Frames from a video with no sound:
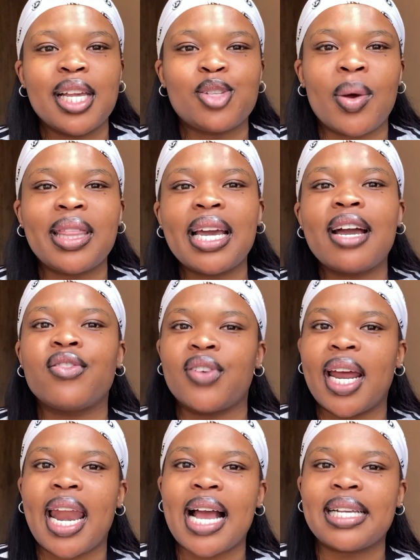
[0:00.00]
one thing I
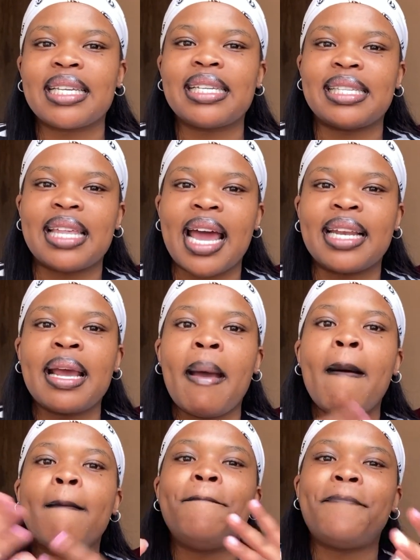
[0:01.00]
realized is that
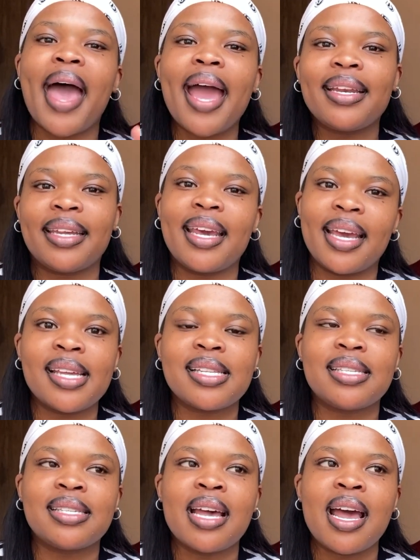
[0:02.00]
bad
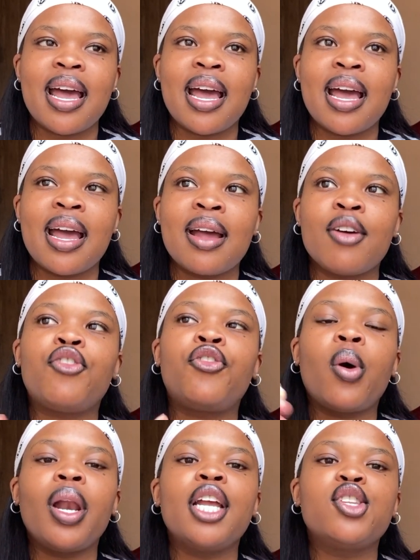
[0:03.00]
kids fall
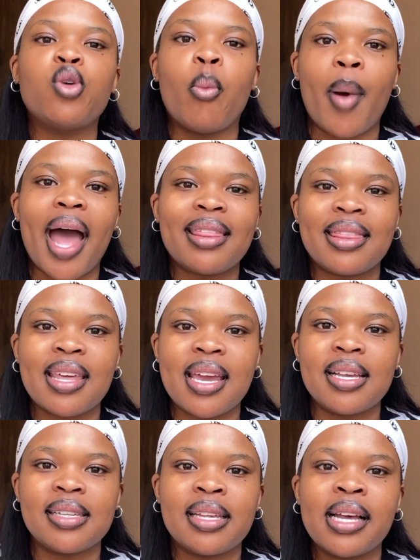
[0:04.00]
into bad
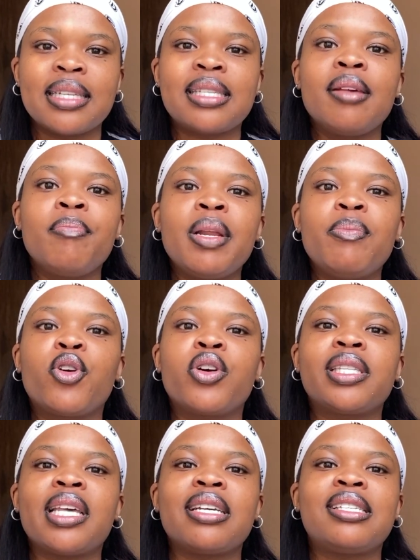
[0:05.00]
things simply because
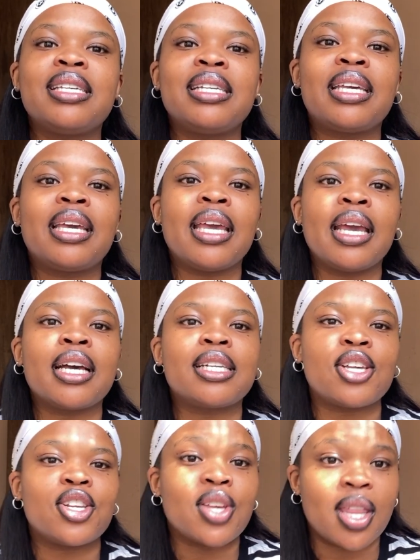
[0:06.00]
they are seeking a
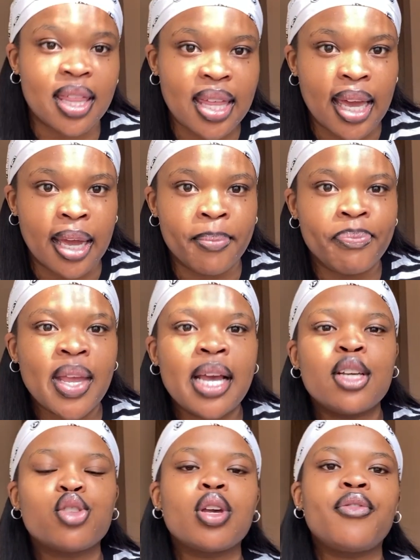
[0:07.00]
certain thing.
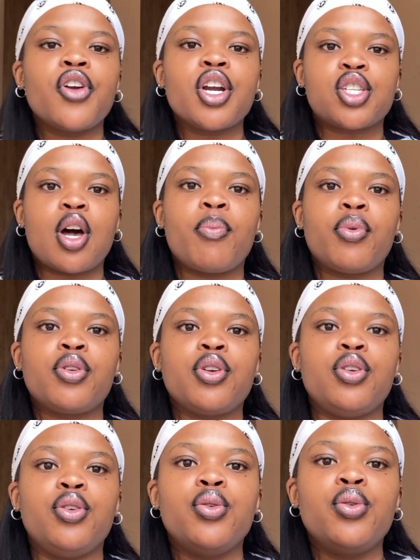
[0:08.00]
So if, for example,
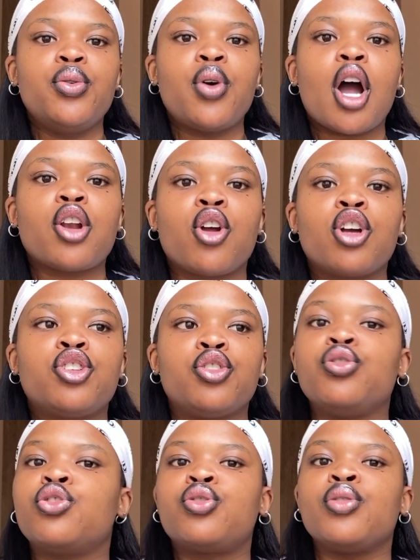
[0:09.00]
you are not
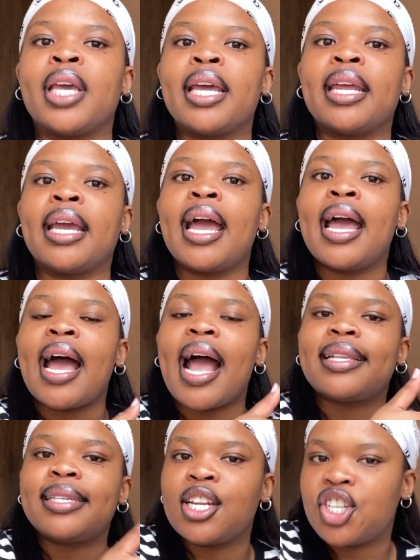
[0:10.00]
used to getting
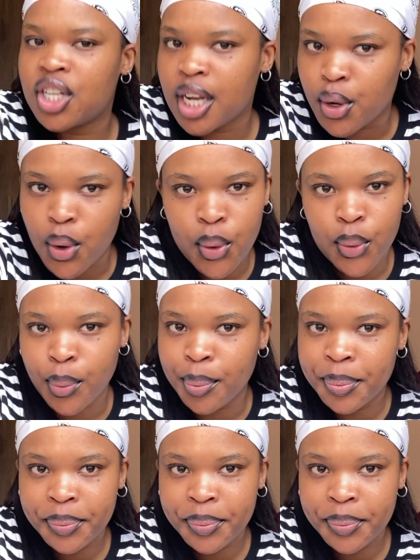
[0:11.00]
attention at home,